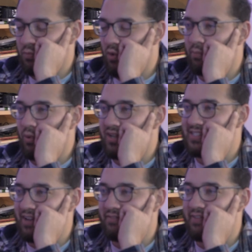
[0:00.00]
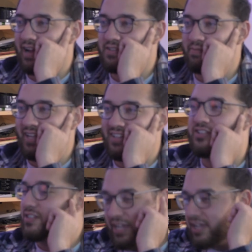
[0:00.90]
1.75 speed,
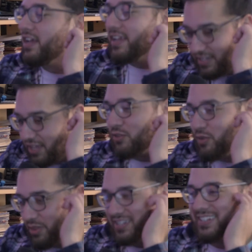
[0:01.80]
just get through this.